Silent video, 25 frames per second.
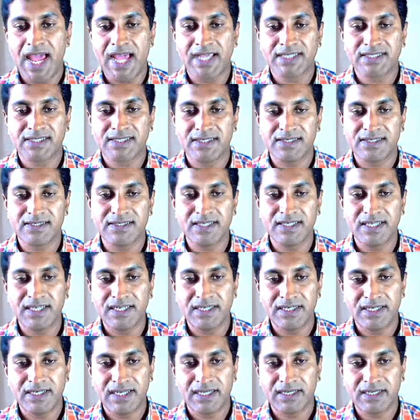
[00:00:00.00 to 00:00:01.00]
access the
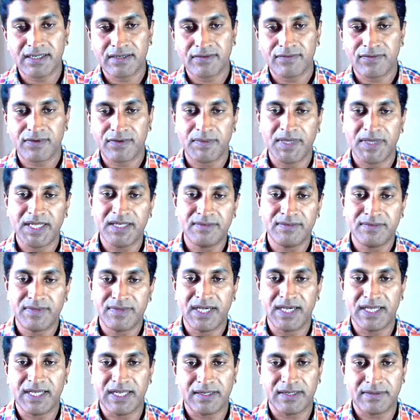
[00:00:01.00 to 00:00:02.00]
data from an
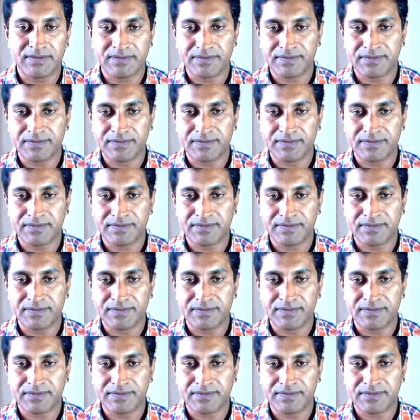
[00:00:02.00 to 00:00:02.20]
array.